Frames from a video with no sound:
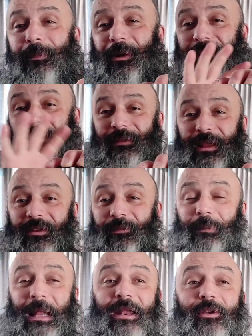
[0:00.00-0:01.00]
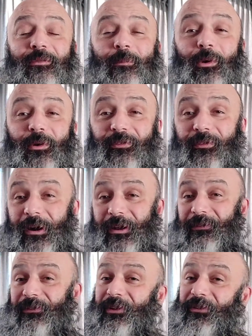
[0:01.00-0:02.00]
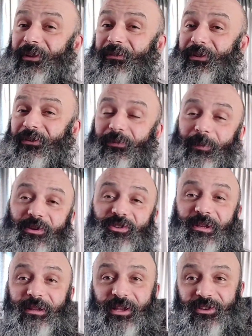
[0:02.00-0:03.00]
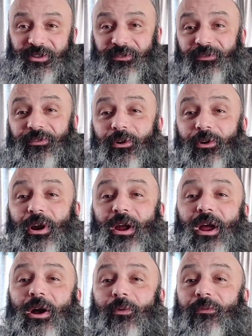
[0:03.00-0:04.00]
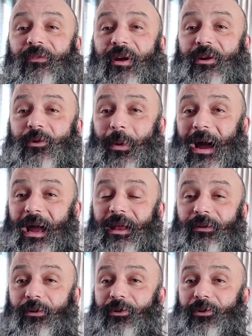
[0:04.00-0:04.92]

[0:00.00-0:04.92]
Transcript: but there's plenty of more fragrances. Even a special edition for very white